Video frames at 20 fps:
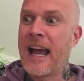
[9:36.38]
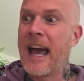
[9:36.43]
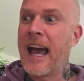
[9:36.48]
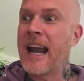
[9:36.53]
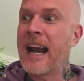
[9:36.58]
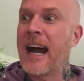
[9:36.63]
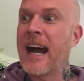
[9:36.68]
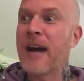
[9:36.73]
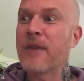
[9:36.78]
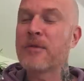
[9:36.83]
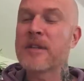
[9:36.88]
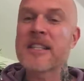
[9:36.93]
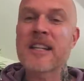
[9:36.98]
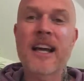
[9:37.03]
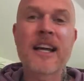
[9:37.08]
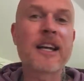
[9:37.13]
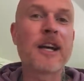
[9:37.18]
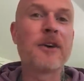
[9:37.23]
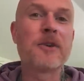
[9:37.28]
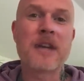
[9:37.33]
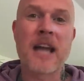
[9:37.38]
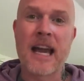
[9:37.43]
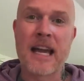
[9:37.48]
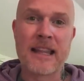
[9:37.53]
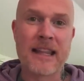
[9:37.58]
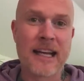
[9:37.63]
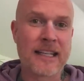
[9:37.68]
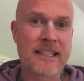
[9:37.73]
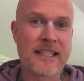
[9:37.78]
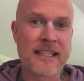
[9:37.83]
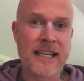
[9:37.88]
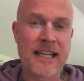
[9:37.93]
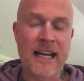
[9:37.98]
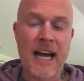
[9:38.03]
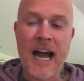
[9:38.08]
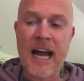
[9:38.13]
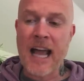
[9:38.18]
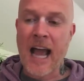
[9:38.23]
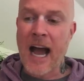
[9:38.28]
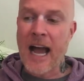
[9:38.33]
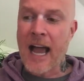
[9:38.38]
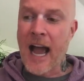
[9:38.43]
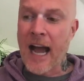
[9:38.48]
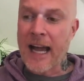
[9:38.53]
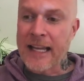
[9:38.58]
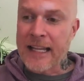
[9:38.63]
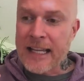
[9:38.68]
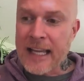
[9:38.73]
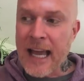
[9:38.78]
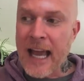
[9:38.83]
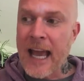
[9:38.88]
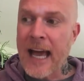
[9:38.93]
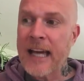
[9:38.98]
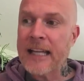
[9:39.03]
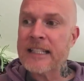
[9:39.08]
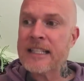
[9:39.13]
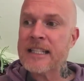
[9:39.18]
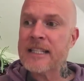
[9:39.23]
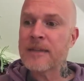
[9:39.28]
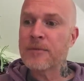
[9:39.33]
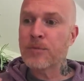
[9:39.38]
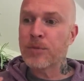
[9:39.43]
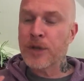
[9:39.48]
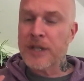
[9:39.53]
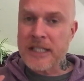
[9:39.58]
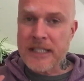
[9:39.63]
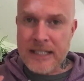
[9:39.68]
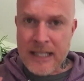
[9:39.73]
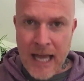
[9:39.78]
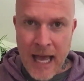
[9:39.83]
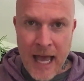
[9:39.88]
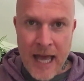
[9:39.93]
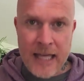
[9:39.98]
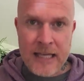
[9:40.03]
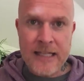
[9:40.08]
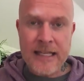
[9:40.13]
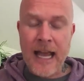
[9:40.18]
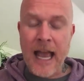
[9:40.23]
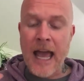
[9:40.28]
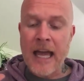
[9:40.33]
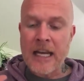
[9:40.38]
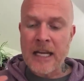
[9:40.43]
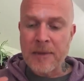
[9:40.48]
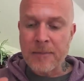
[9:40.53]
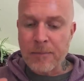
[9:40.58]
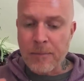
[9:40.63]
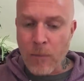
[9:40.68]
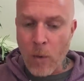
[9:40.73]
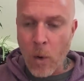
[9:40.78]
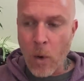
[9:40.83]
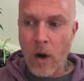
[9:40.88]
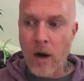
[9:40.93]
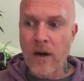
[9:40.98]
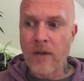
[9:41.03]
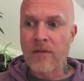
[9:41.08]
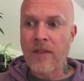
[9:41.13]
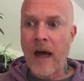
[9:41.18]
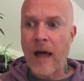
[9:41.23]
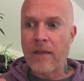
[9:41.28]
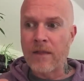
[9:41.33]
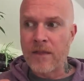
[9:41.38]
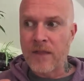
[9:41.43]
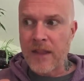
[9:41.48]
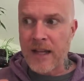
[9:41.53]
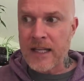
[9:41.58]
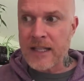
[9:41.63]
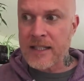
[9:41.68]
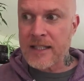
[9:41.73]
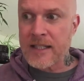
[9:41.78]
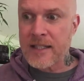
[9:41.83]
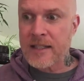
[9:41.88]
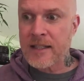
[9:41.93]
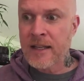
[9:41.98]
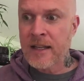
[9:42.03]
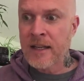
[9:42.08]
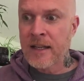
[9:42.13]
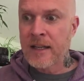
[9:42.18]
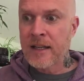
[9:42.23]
And I was like, okay, that's it. I, I, I can't pretend anymore that this,